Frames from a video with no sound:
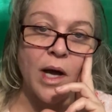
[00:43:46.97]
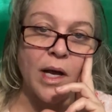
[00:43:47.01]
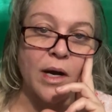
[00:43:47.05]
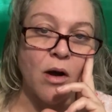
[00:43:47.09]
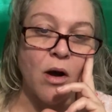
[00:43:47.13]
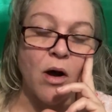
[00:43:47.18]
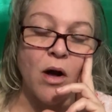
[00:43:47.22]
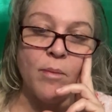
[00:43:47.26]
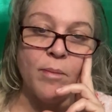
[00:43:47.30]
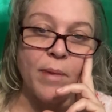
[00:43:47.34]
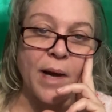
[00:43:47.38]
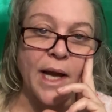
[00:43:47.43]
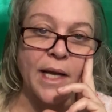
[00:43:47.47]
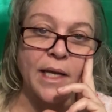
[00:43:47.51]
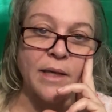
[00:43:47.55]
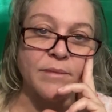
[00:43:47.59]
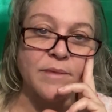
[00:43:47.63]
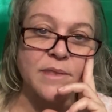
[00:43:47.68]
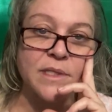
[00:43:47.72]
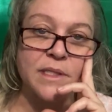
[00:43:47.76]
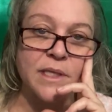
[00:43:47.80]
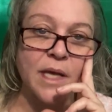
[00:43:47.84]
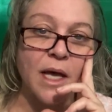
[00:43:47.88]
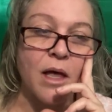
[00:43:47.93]
all by
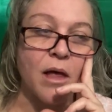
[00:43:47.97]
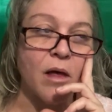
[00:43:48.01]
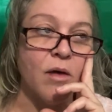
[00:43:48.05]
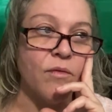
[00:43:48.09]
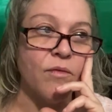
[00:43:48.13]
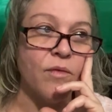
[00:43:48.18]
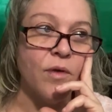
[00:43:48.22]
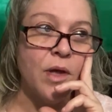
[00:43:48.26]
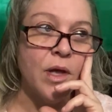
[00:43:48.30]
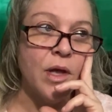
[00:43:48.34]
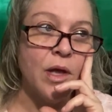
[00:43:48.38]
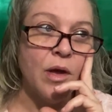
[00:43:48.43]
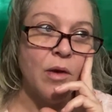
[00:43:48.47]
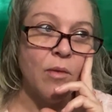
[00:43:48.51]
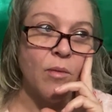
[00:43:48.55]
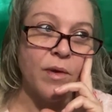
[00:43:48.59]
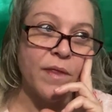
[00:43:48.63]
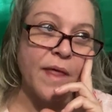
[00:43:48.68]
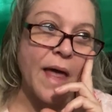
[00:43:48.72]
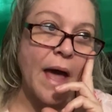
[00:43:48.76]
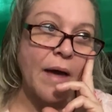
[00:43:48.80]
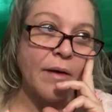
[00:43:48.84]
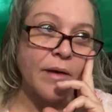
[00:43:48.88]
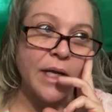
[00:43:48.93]
himself
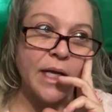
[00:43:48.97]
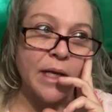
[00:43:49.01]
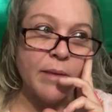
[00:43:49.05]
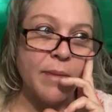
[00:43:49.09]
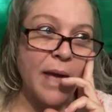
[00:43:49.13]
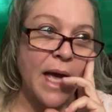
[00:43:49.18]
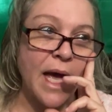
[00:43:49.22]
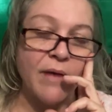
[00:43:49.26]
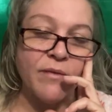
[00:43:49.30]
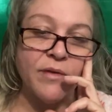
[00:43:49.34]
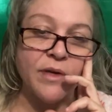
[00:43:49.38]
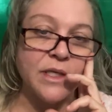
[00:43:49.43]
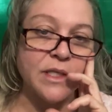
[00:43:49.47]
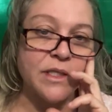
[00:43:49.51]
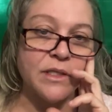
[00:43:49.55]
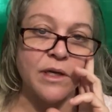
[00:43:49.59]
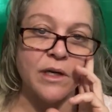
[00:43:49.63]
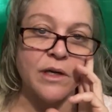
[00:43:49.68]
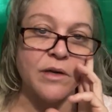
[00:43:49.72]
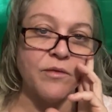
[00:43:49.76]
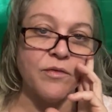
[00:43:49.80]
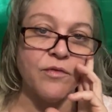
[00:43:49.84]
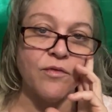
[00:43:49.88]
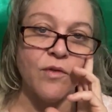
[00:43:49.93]
without him having to
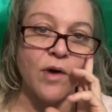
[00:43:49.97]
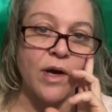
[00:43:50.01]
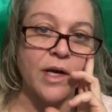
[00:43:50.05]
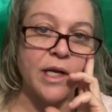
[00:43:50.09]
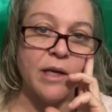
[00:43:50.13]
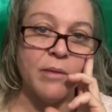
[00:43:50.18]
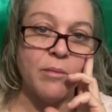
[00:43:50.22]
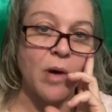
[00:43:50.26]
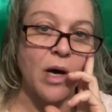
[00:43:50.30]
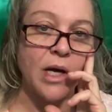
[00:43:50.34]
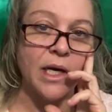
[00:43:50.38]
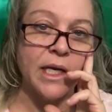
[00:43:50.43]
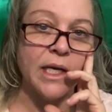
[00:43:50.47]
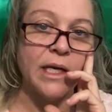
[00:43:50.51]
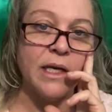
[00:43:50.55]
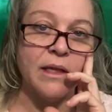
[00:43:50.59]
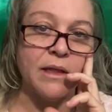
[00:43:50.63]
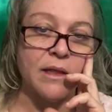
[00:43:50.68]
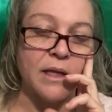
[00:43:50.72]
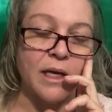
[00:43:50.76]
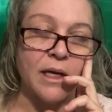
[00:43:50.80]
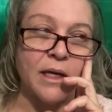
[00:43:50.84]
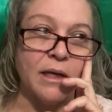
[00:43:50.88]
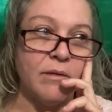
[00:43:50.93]
confront him on
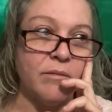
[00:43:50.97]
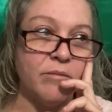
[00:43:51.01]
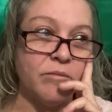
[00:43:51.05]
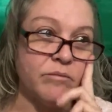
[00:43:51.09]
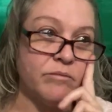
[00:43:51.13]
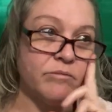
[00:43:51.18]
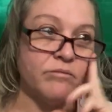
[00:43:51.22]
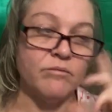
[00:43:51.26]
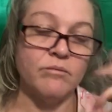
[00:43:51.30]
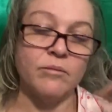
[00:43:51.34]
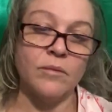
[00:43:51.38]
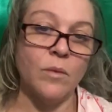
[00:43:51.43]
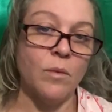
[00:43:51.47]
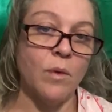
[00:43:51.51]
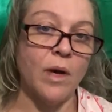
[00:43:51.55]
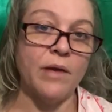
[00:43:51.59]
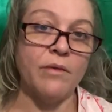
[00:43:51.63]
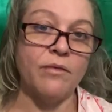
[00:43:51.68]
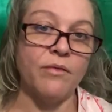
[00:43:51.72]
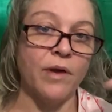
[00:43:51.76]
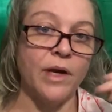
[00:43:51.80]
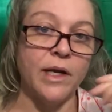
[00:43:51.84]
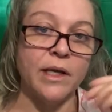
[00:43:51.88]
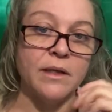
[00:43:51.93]
anything,
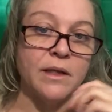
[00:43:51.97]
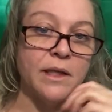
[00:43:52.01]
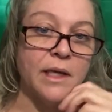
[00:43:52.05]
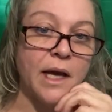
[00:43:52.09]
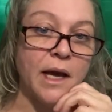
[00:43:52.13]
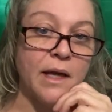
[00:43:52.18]
quite frankly.